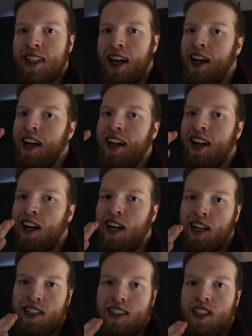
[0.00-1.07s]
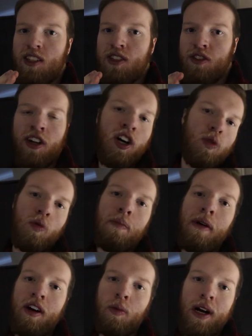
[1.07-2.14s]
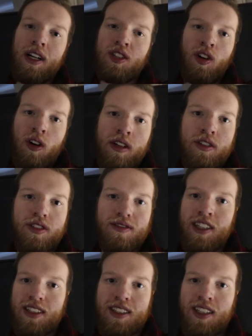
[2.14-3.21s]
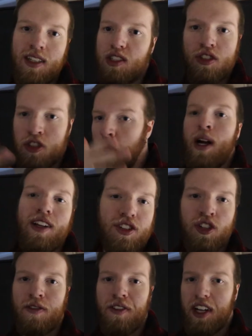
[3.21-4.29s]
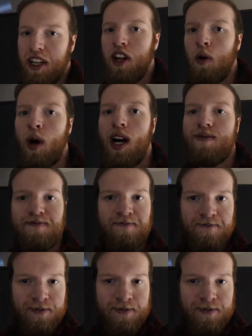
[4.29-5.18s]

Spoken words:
And, you know, what better way to start is just to do it. So I'm like, you know what?